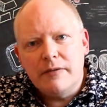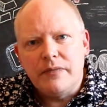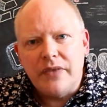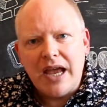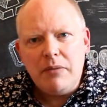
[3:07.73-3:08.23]

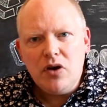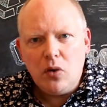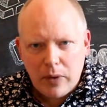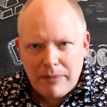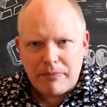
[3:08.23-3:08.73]
Name your
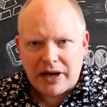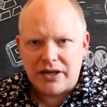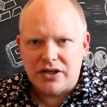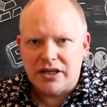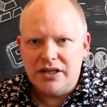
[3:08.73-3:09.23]
web
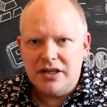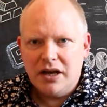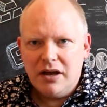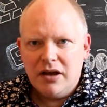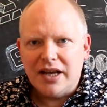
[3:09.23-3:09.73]
pages
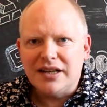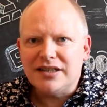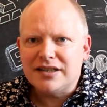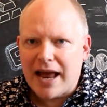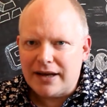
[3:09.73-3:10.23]

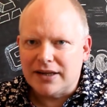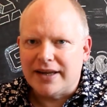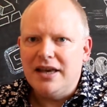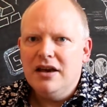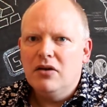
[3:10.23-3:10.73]

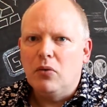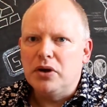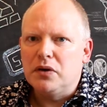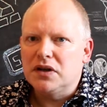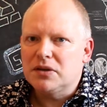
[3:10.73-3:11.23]
exactly what
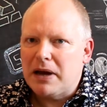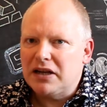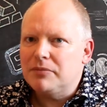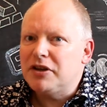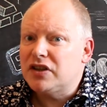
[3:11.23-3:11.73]
you expect
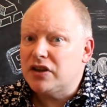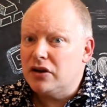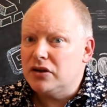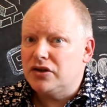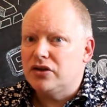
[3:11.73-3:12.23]
to be
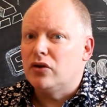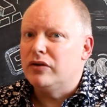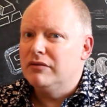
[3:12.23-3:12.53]
searched on.